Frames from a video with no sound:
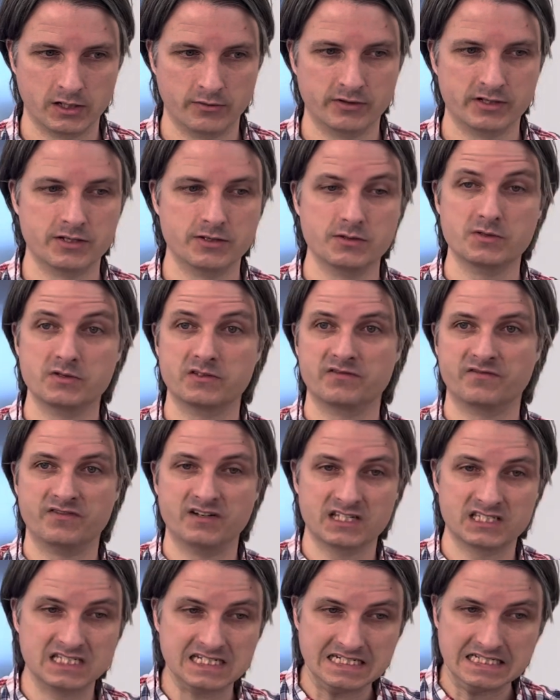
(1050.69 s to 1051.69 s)
When you use
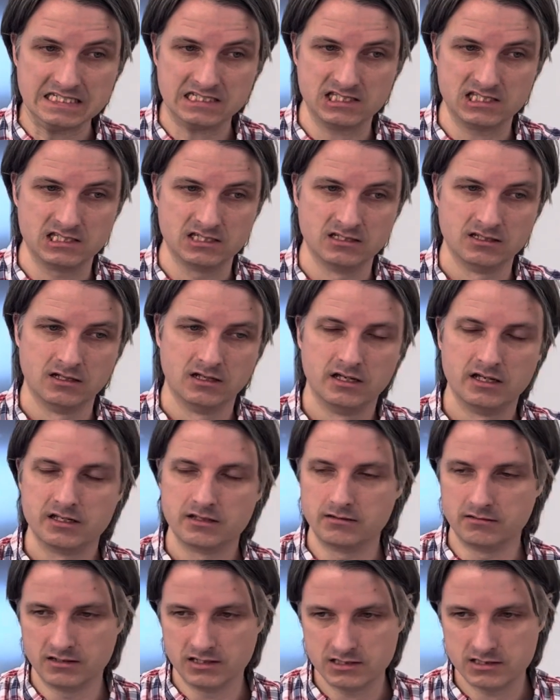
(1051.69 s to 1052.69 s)
fuzziness,
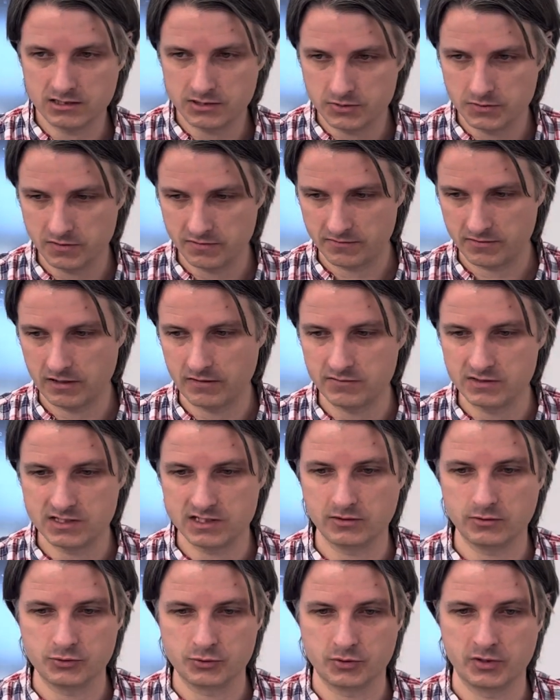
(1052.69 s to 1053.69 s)
you need to tune it for every
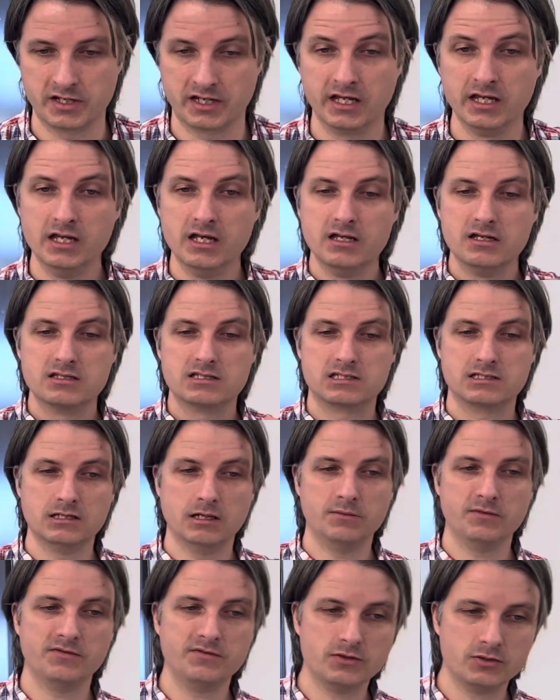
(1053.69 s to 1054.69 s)
single drawing.
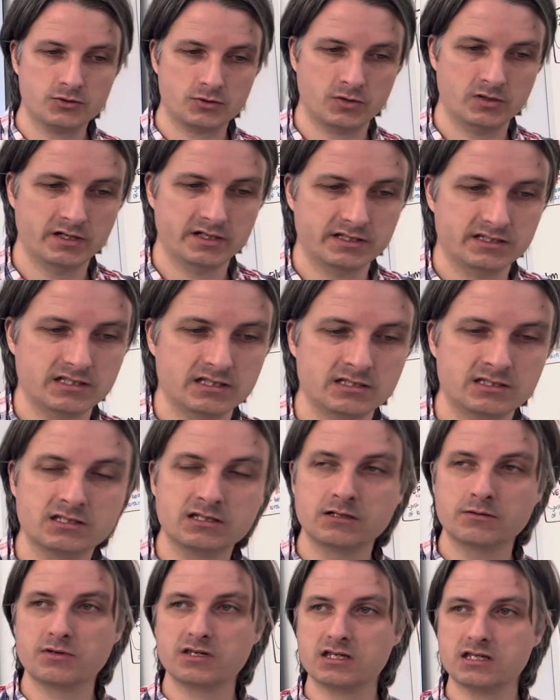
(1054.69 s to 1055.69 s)
Some of your drawings, it's
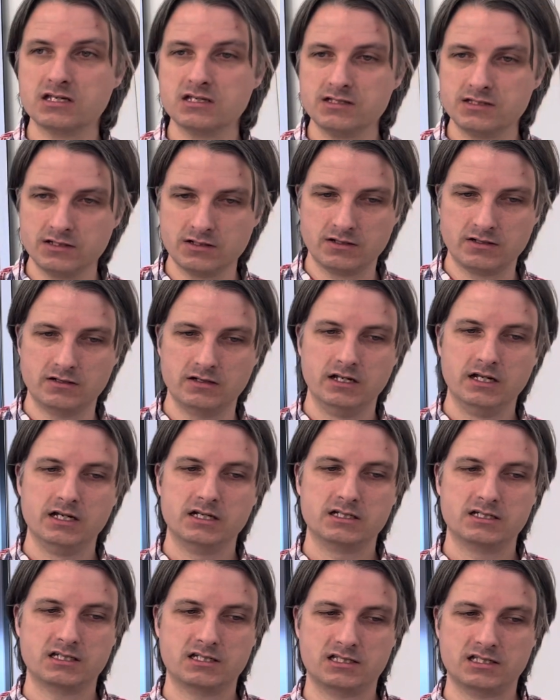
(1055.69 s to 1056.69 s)
gonna be easier
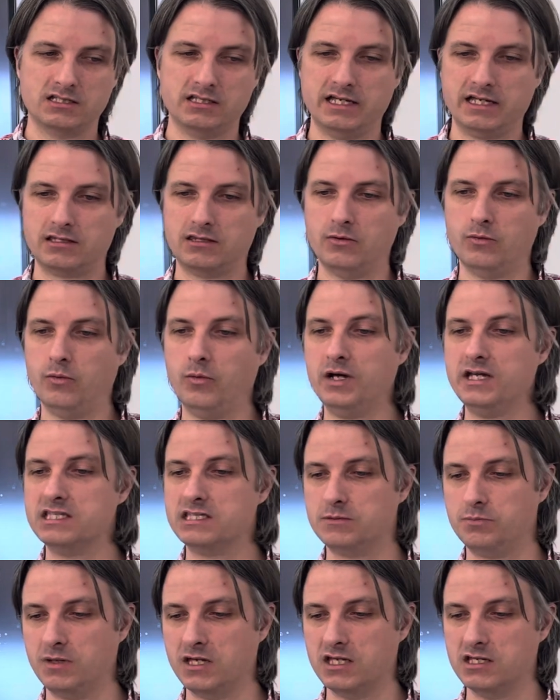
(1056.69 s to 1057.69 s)
to select the white
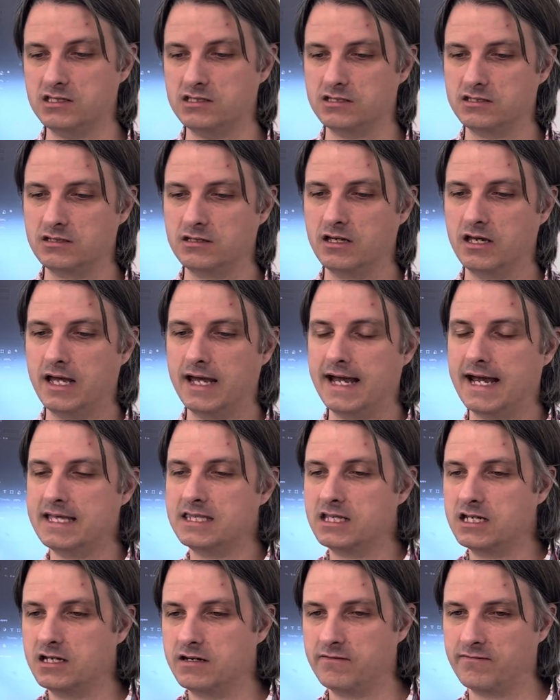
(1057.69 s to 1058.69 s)
space and
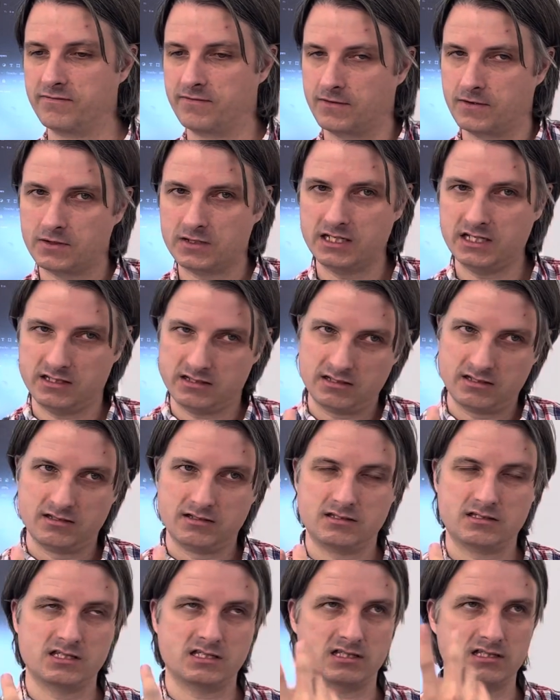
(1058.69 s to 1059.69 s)
then invert it
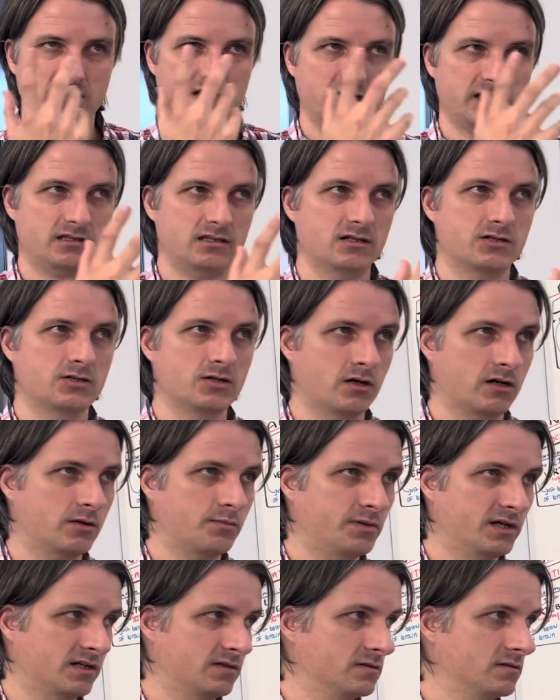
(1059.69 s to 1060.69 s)
to select the dark
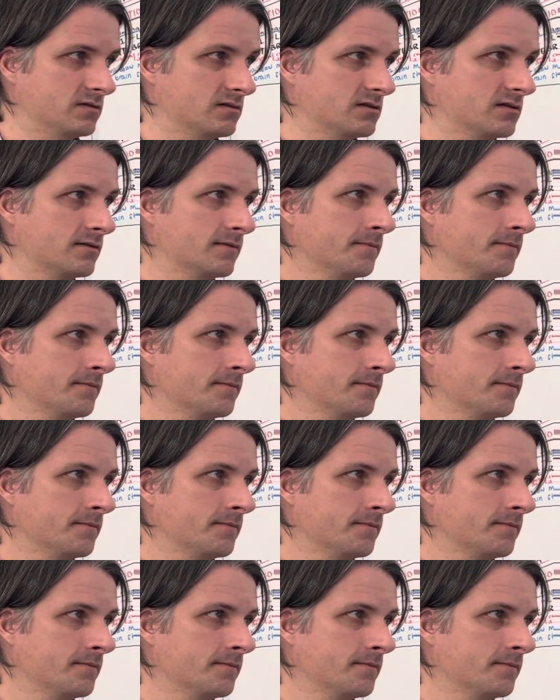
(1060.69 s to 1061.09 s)
pixels.